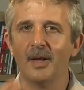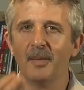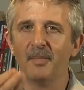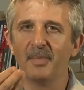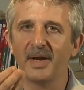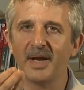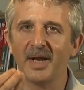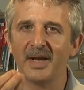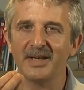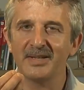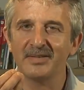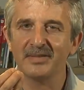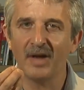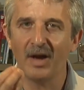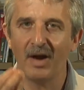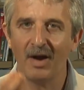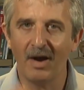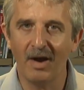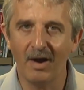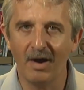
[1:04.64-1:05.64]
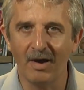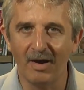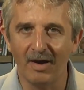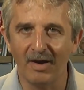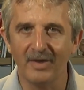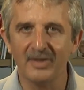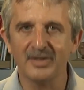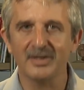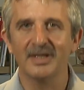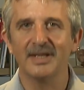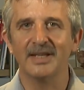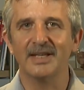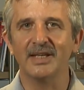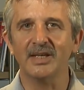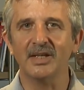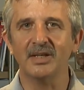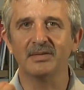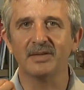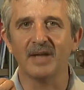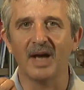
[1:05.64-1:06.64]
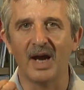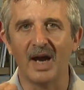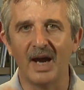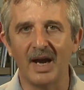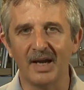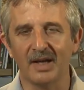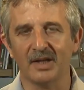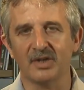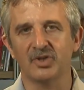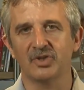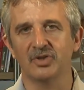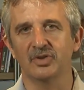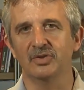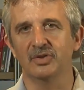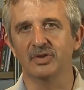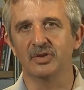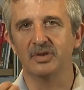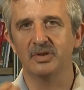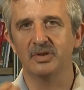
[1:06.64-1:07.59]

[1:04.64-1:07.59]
But at its heart is action.